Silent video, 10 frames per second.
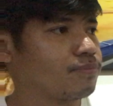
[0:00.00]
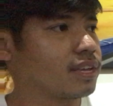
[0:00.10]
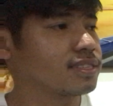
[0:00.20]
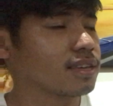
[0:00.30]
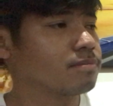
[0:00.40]

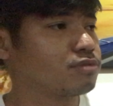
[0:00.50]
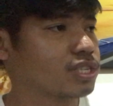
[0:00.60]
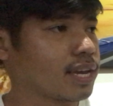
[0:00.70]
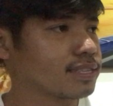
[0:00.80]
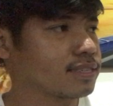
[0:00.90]
the
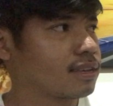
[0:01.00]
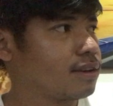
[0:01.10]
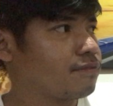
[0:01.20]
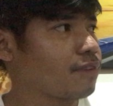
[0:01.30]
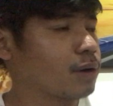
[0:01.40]
subjects
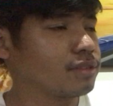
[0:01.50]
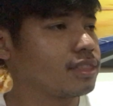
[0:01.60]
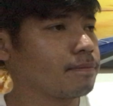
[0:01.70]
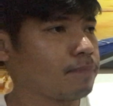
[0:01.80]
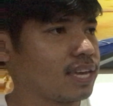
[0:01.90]
found
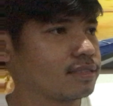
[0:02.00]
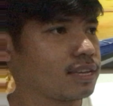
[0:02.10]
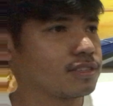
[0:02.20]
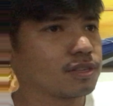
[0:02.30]
in the painting.